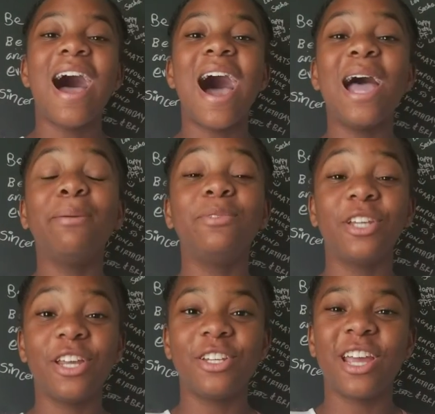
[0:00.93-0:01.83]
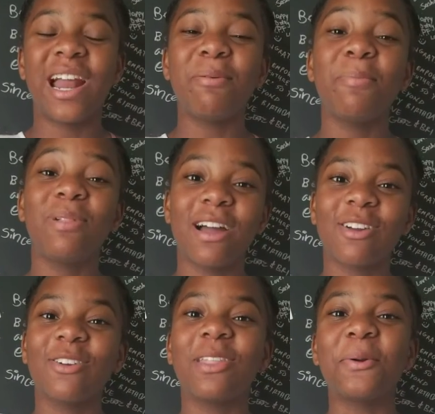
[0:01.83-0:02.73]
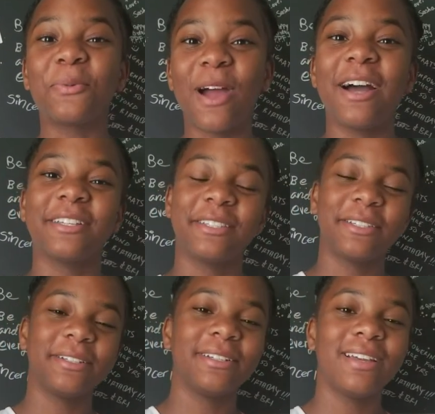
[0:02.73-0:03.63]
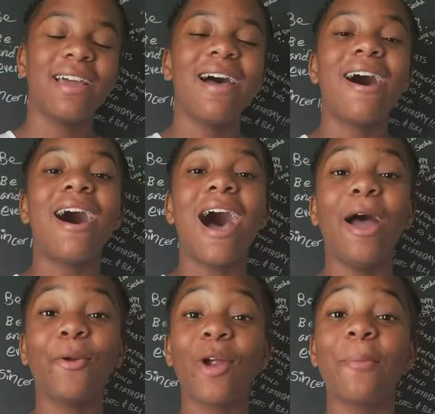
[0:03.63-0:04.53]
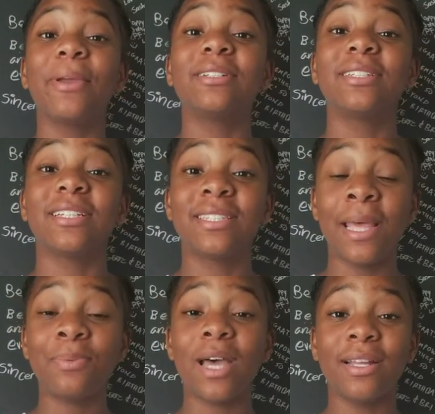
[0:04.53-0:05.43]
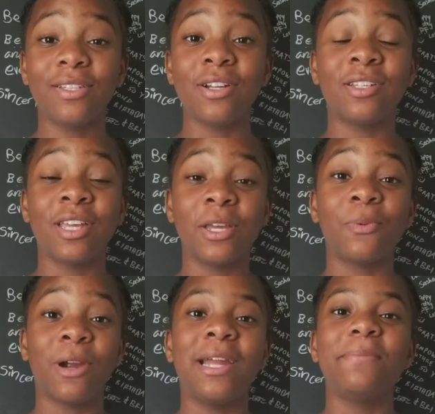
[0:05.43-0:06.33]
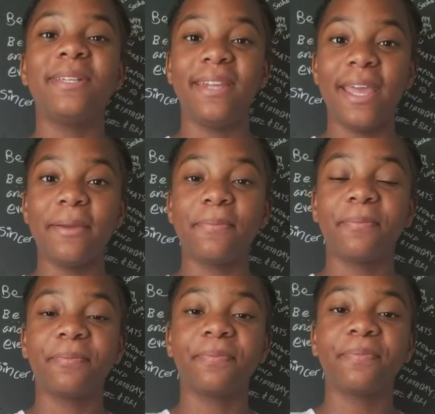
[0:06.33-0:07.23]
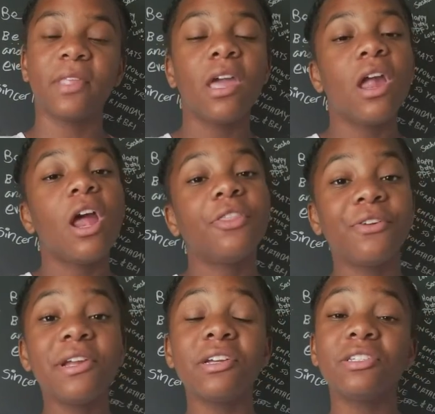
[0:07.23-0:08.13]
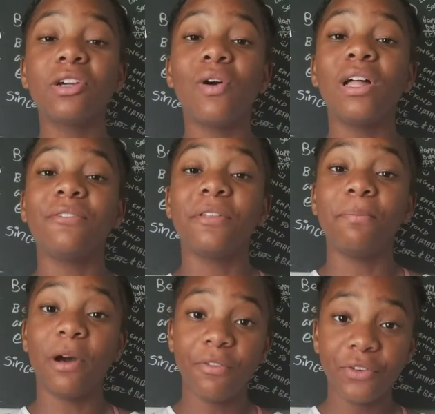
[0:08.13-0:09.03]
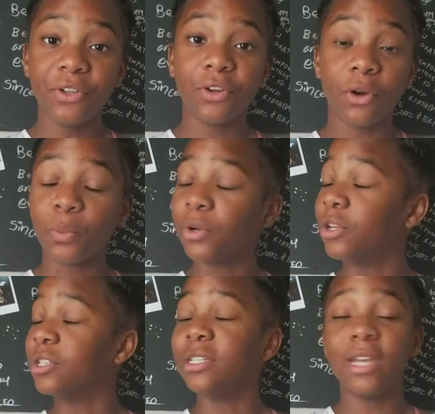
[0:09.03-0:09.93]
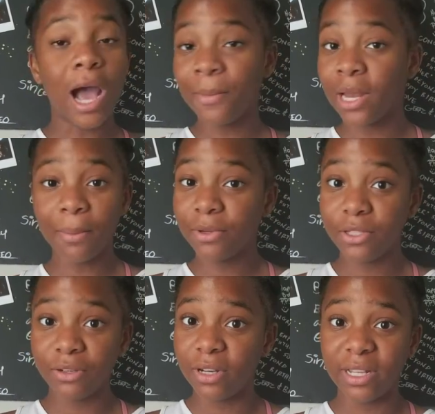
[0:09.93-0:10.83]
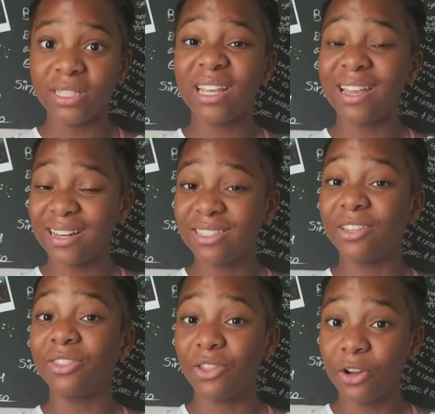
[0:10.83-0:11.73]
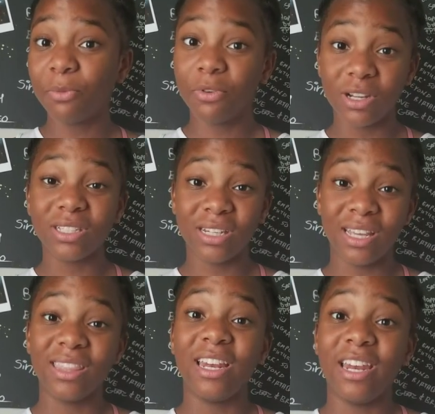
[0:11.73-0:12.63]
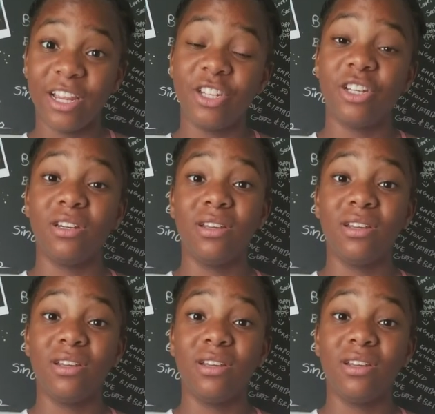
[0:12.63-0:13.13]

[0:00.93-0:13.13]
I am JJ and I'm a black girl that rocks. I rock because of the steps I took to get where I am today. Three years ago, I lived in Buffalo, New York, where there's not many opportunities, and it's the third poorest city in the nation.